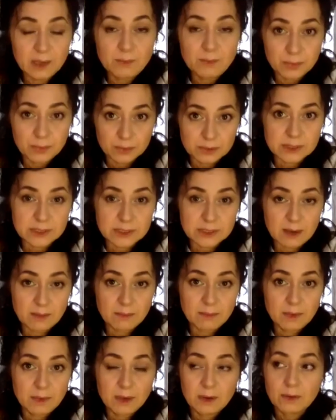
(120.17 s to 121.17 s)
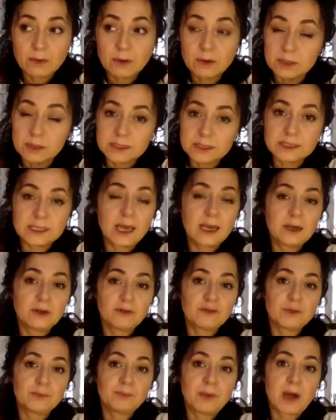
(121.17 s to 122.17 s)
puts them on the side of
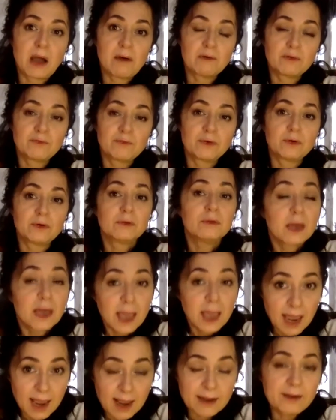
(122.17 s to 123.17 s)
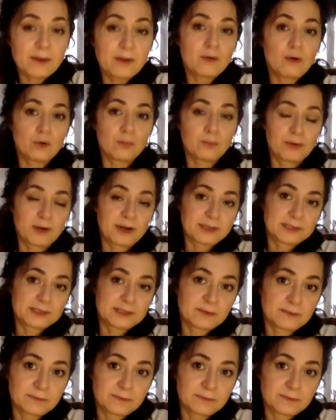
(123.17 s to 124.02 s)
the powerful and the oppressive.